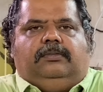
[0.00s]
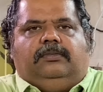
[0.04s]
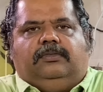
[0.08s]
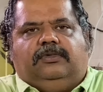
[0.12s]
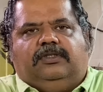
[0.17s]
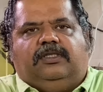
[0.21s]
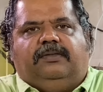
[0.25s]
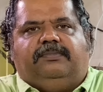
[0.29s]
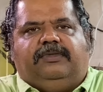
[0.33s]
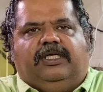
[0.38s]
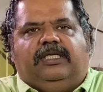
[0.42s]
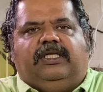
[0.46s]

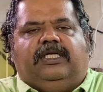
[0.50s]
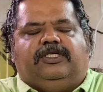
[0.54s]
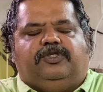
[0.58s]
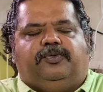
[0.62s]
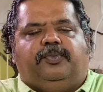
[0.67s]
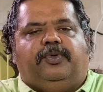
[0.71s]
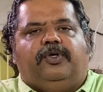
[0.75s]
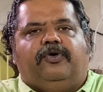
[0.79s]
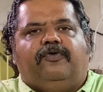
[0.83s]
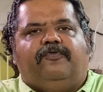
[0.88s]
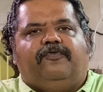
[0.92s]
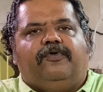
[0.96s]
something that's
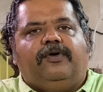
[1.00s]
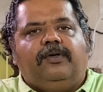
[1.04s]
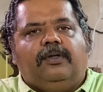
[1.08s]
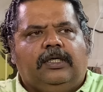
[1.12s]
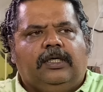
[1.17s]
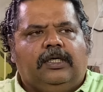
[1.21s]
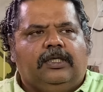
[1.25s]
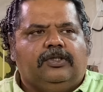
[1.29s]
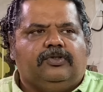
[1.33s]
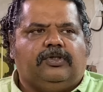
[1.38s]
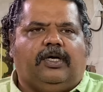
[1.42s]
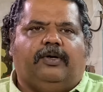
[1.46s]
beautiful.
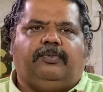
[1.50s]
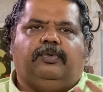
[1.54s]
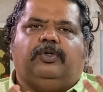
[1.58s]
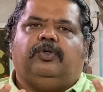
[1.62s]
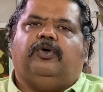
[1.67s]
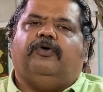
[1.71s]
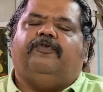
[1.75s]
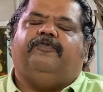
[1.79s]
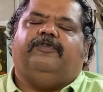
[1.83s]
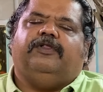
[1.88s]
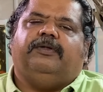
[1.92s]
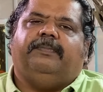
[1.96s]
So I would
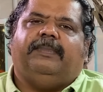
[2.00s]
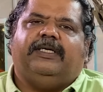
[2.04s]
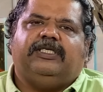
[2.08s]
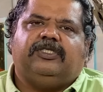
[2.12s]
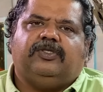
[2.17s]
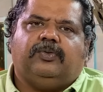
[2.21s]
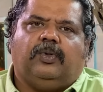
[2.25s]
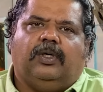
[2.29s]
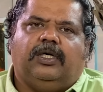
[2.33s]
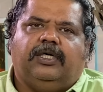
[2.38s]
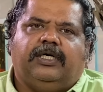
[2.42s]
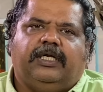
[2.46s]
go for the best
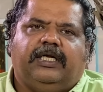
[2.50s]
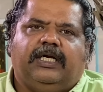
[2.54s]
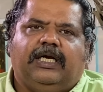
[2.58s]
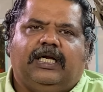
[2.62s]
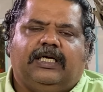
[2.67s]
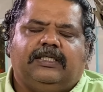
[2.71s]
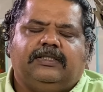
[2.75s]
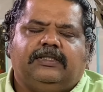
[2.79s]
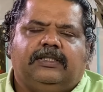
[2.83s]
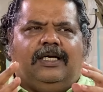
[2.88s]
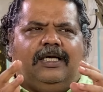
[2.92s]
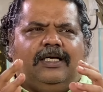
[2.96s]
quality
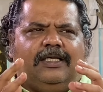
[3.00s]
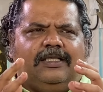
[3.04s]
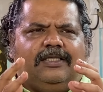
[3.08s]
glass.